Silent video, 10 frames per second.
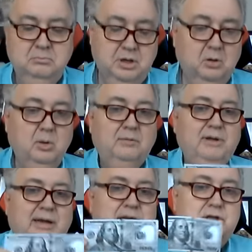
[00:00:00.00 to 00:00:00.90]
No, I've
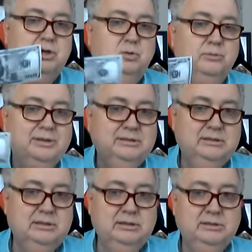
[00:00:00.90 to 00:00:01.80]
got a note that
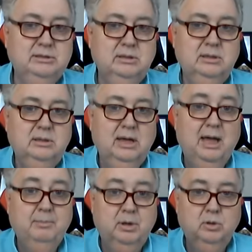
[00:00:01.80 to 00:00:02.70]
says
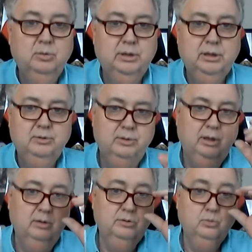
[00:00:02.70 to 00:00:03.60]
I'm owed
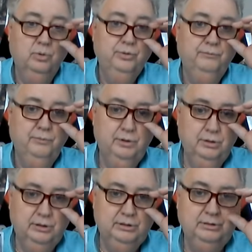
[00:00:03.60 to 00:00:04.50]
$100 worth of
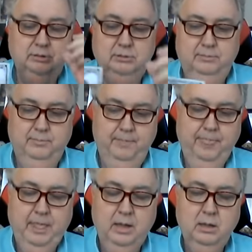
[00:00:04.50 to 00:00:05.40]
goods.
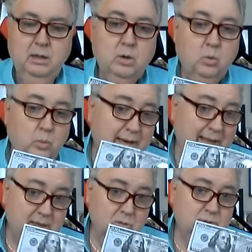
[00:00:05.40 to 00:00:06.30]
When
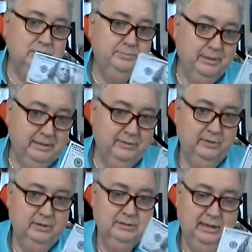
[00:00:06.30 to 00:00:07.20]
I go and spend
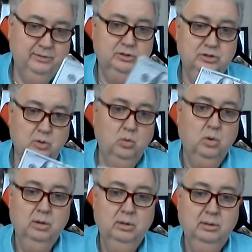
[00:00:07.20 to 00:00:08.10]
this at the
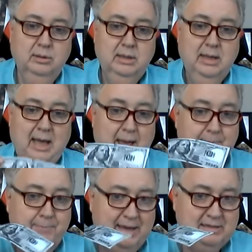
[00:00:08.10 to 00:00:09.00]
store,
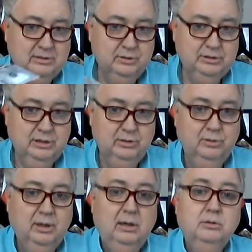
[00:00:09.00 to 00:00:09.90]
I'm passing this
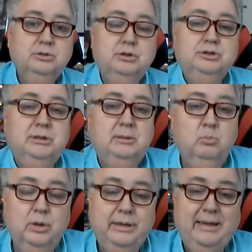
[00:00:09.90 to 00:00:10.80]
$100 to
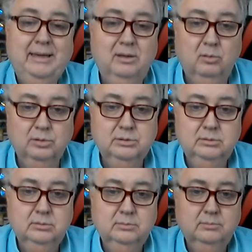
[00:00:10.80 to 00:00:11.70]
someone else.